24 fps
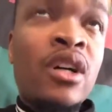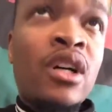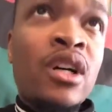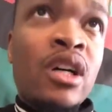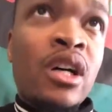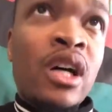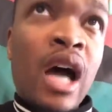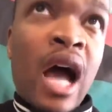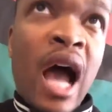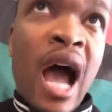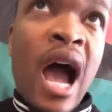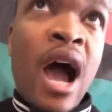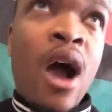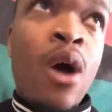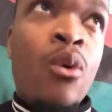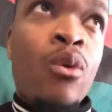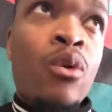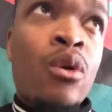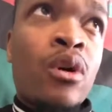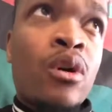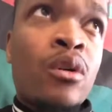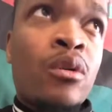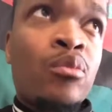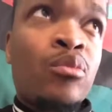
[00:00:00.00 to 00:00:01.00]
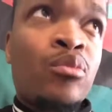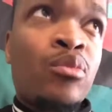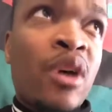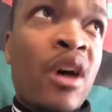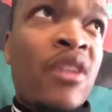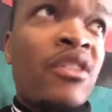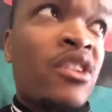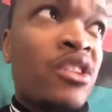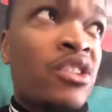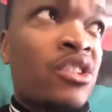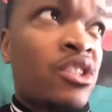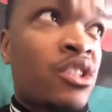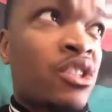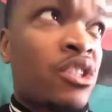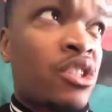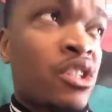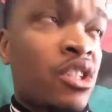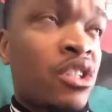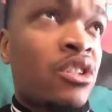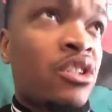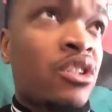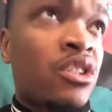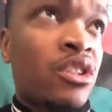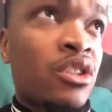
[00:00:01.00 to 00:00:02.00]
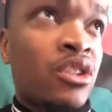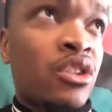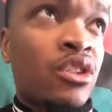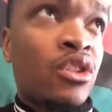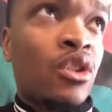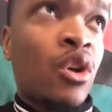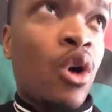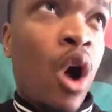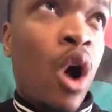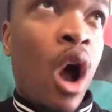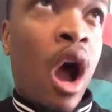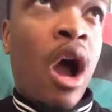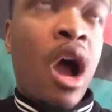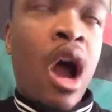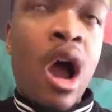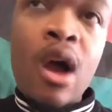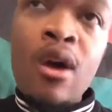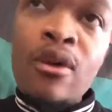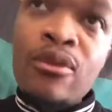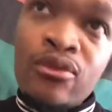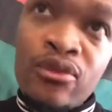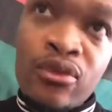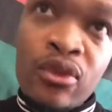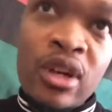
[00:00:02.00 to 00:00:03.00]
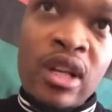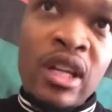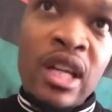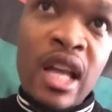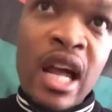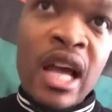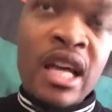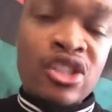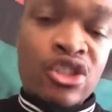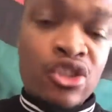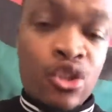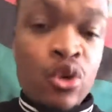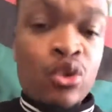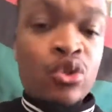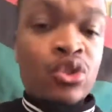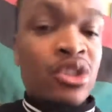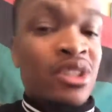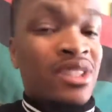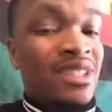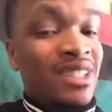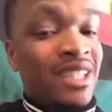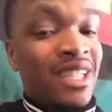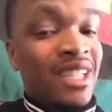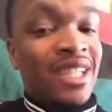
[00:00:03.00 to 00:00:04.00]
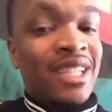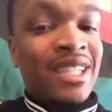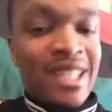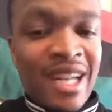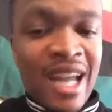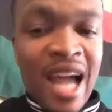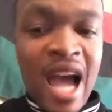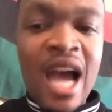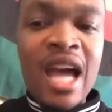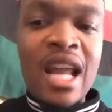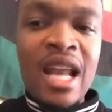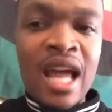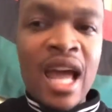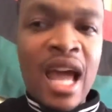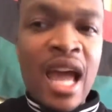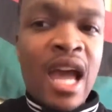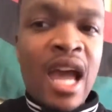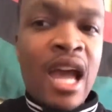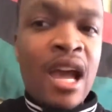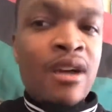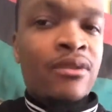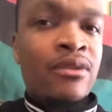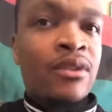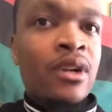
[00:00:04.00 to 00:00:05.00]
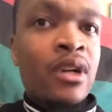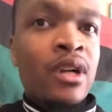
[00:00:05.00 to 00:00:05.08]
our brothers and sisters or our frontline soldiers did not have